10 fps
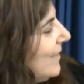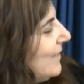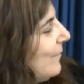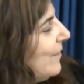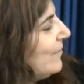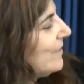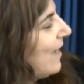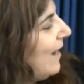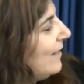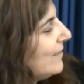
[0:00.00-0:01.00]
Samir's
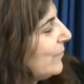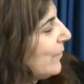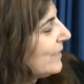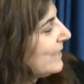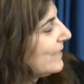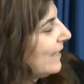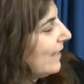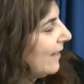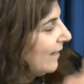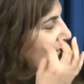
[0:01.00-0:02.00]
eyes were
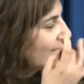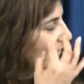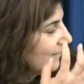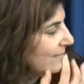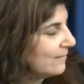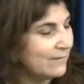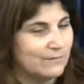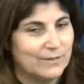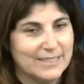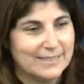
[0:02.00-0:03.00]
stinging.
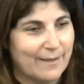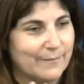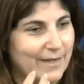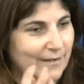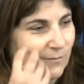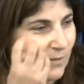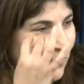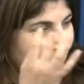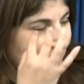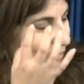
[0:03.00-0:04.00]
What does that mean when
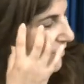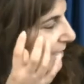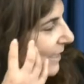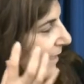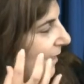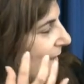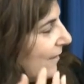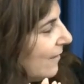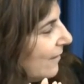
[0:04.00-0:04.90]
your eyes are stinging?